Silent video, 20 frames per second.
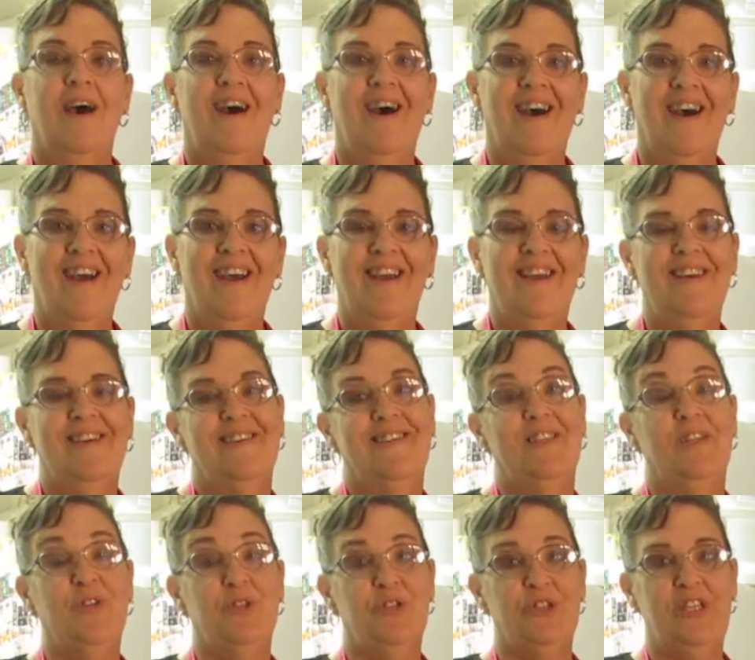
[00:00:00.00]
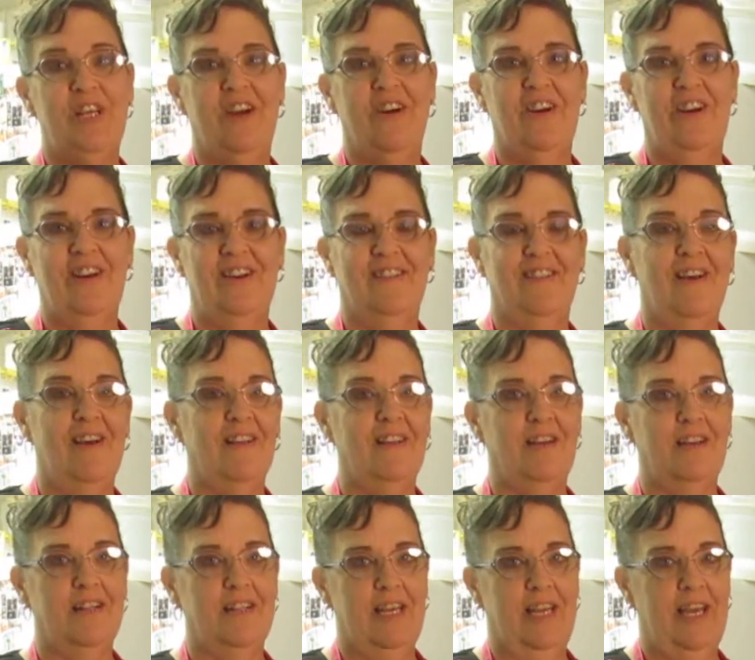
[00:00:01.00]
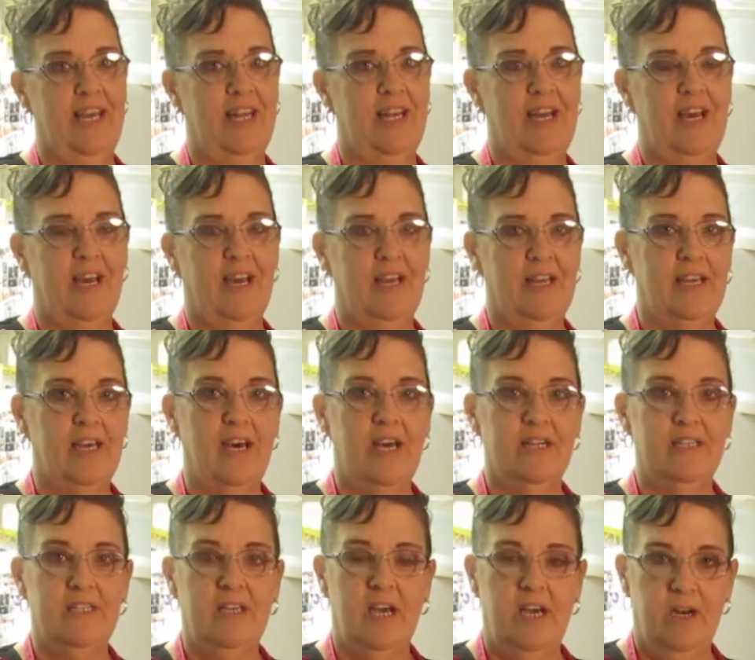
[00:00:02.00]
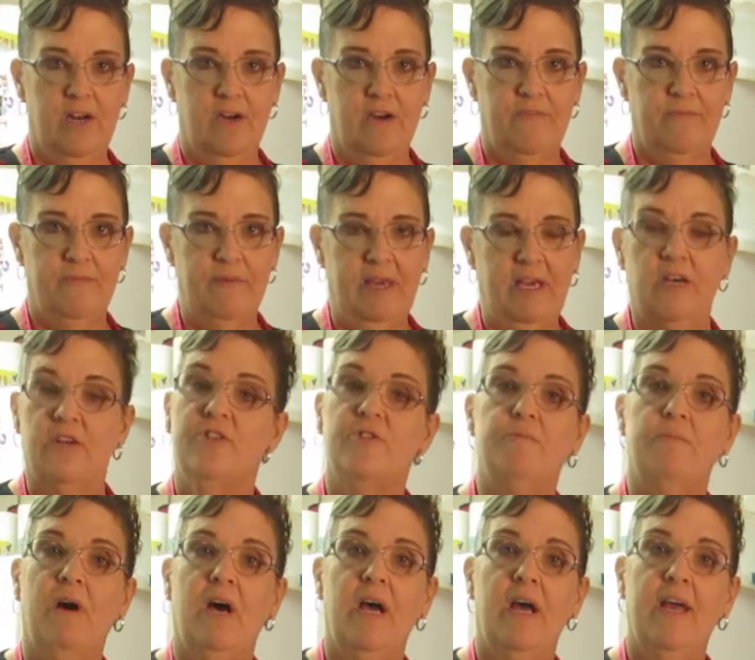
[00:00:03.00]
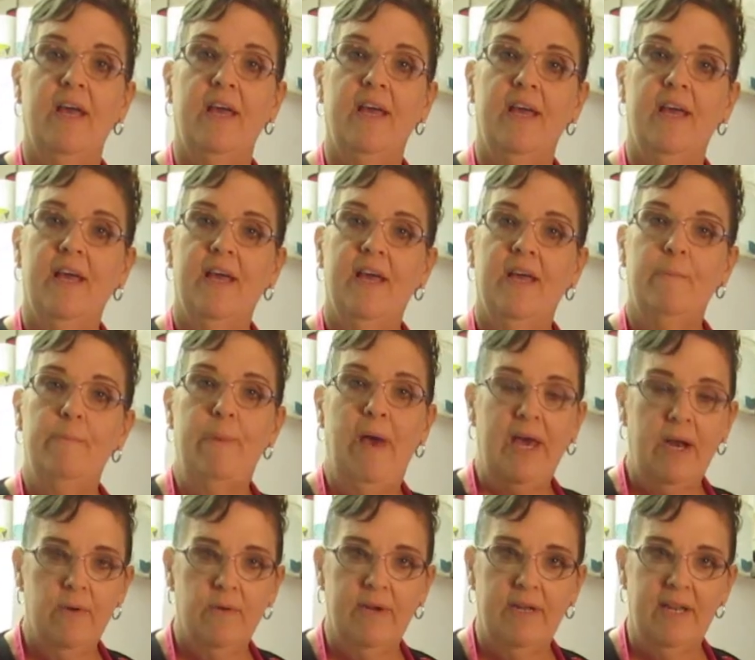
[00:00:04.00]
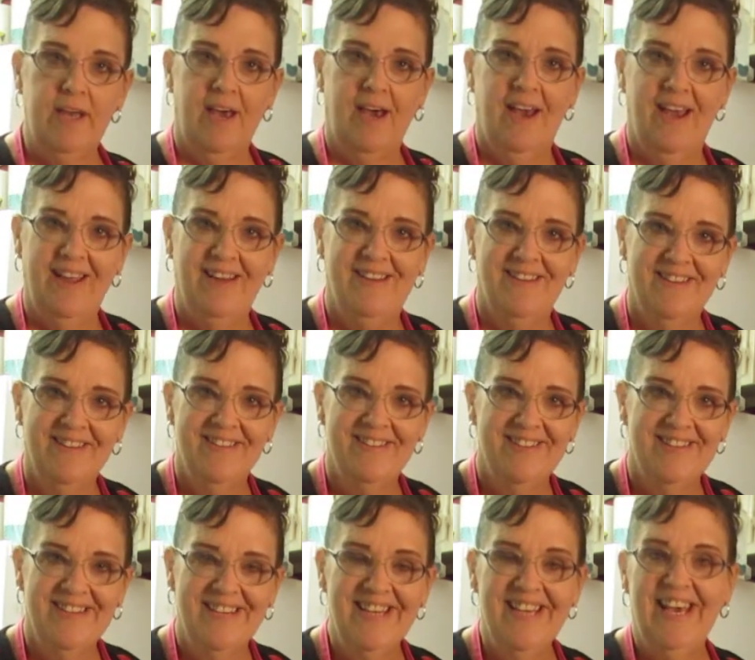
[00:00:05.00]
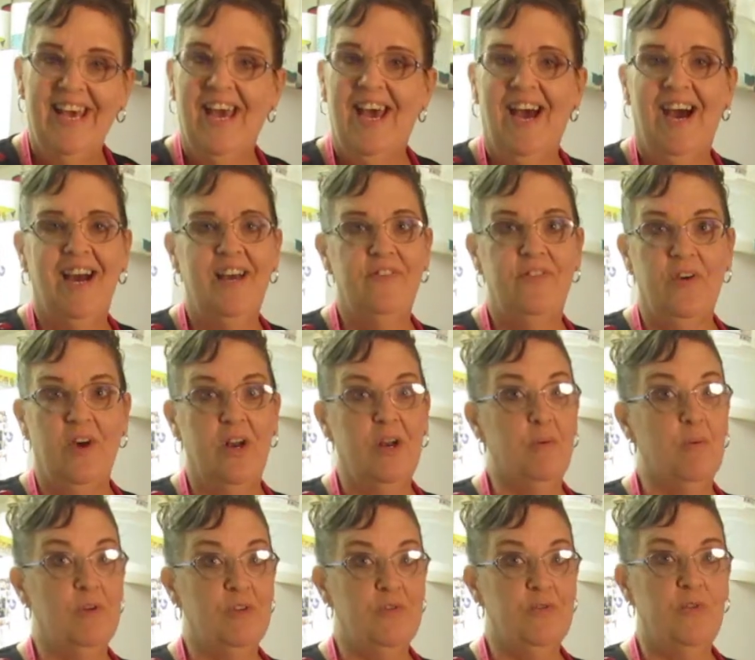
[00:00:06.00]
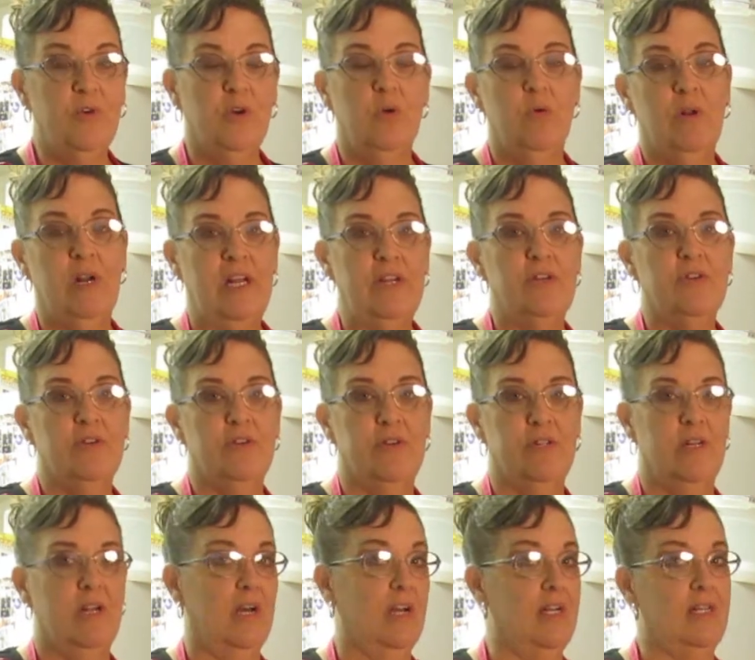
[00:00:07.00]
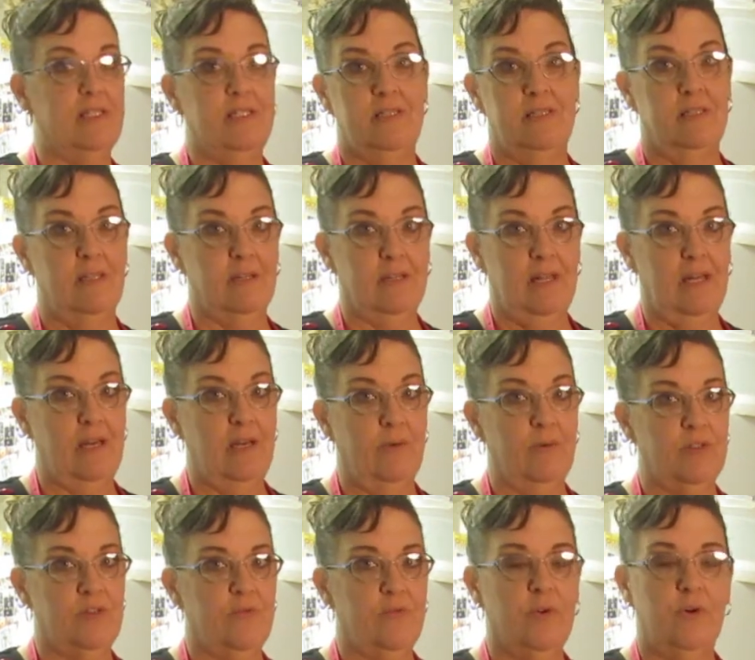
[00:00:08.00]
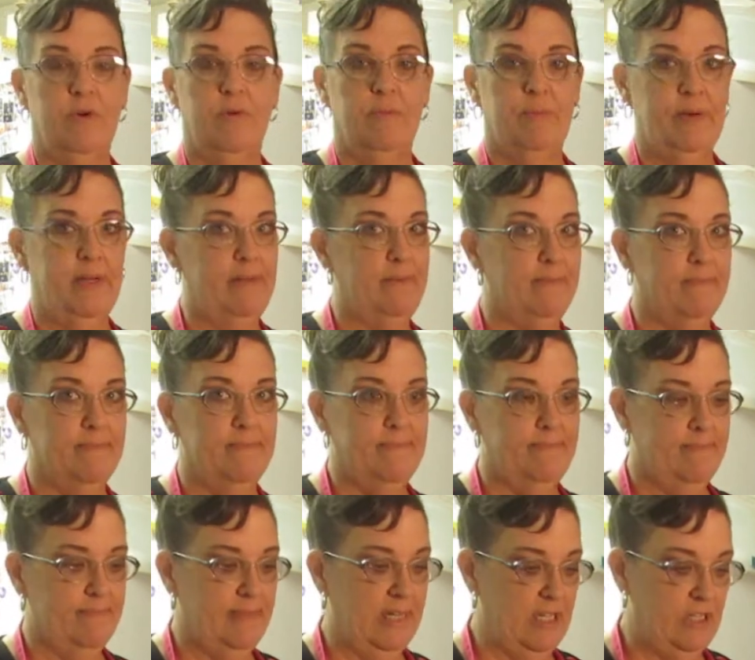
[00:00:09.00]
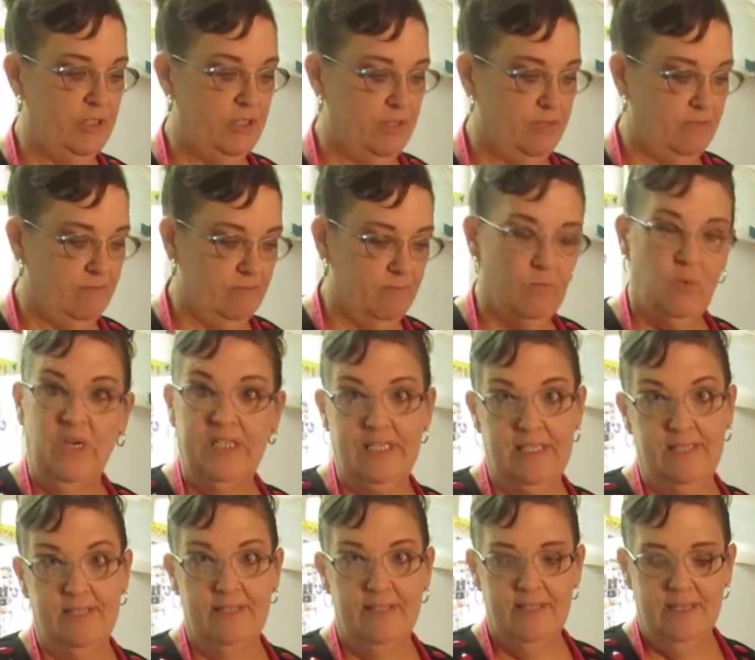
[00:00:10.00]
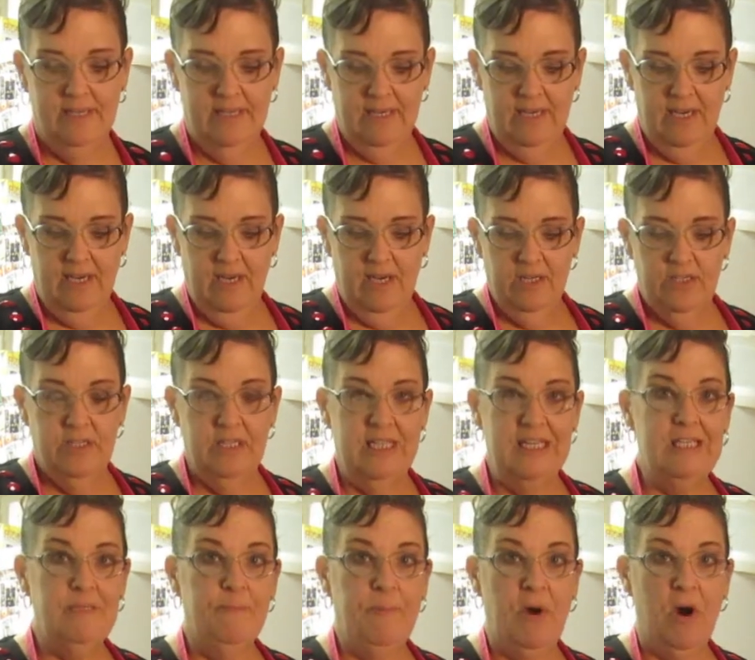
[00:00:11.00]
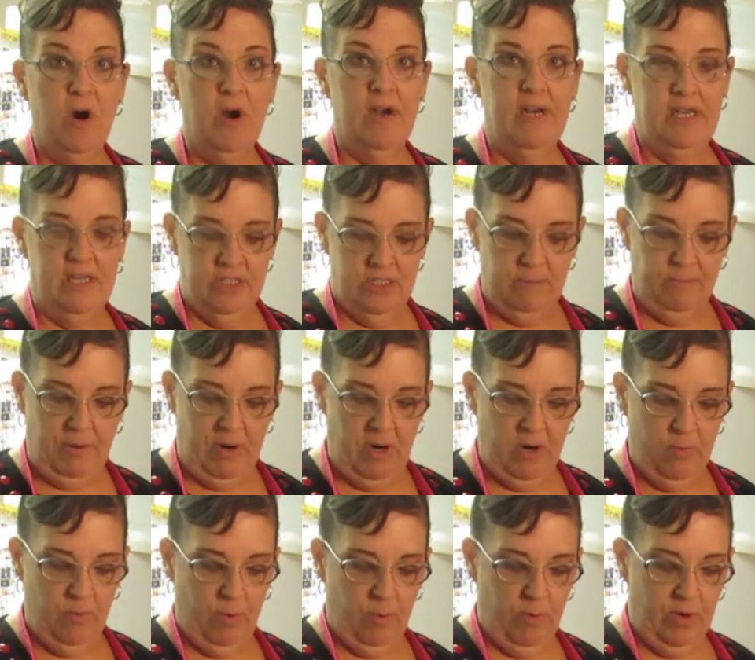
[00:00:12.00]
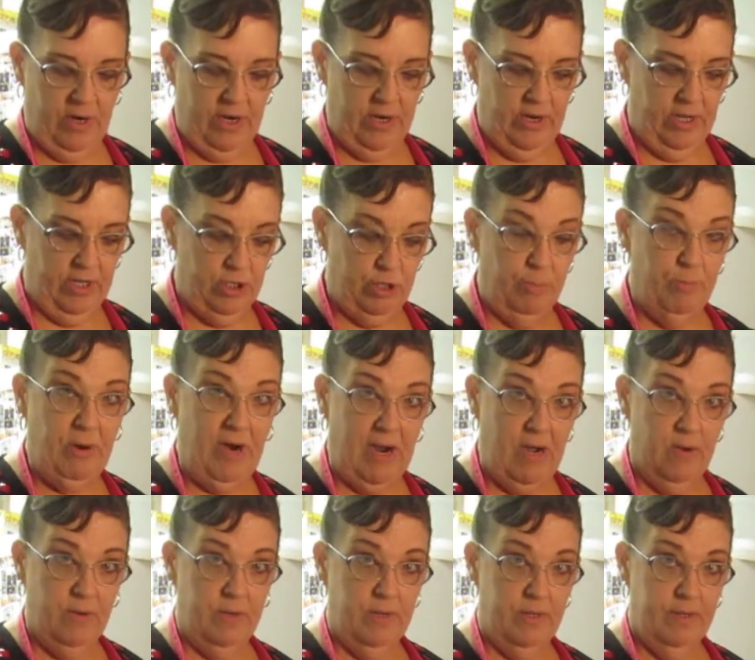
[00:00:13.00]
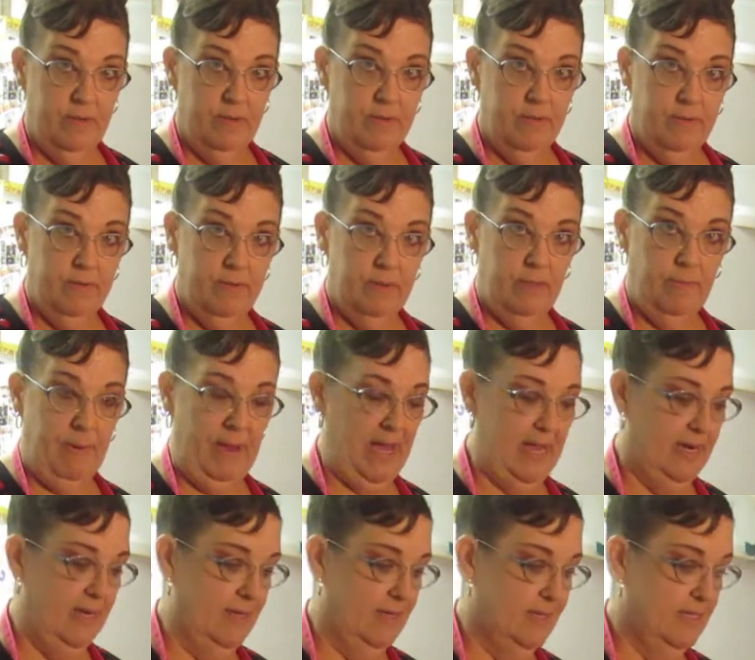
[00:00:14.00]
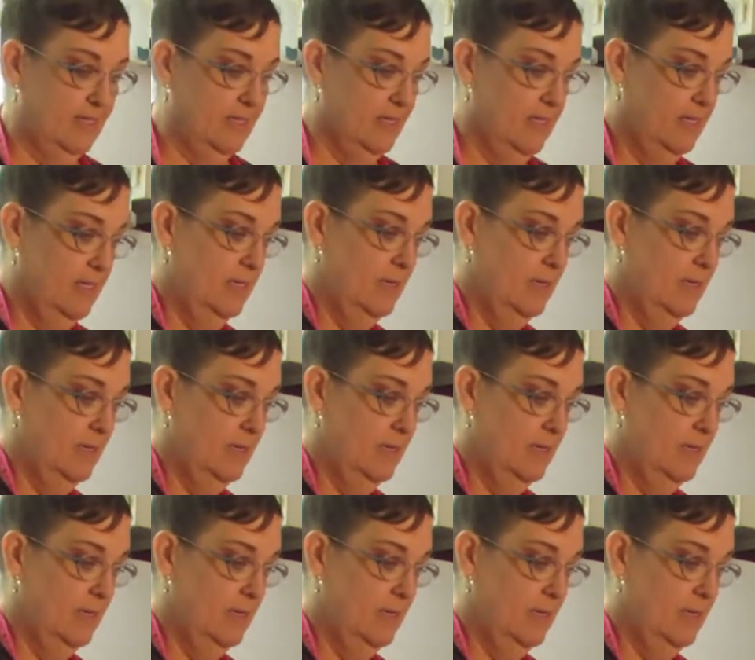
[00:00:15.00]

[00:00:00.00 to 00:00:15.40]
Hi, Nutritarian in La La Land. I got cut off because my battery died. I thought it was full. When I turned it on, it looked like it was full, but it wasn't. So this part is the part where we're going to brown the patties.